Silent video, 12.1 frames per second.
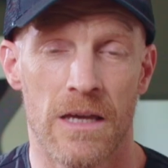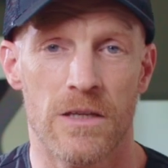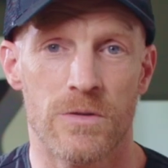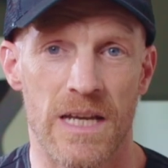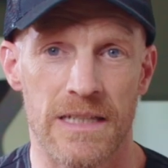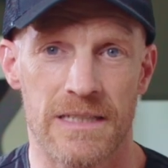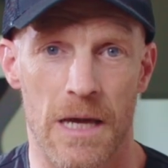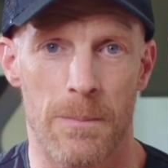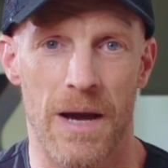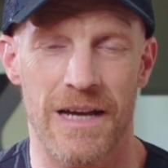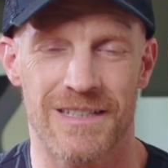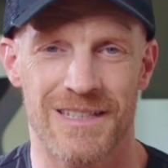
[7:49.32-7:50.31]
Use any
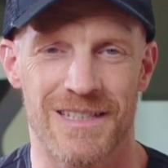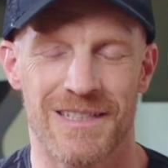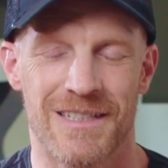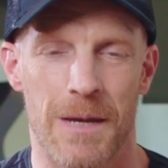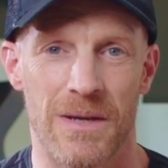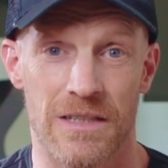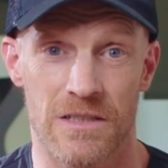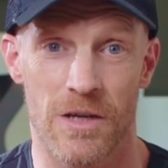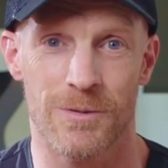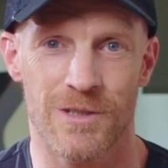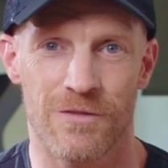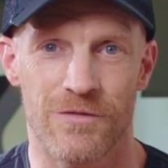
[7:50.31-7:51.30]
setbacks as a stepping
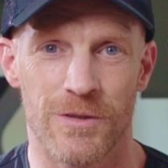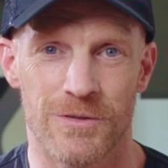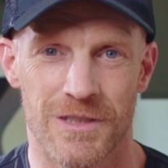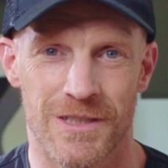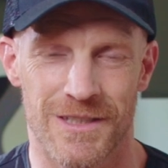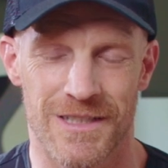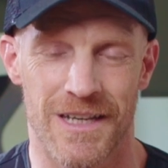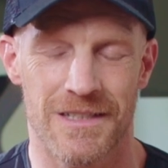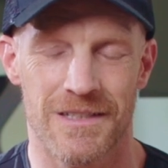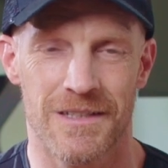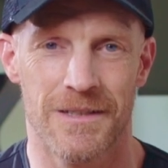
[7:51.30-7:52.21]
stone to future success.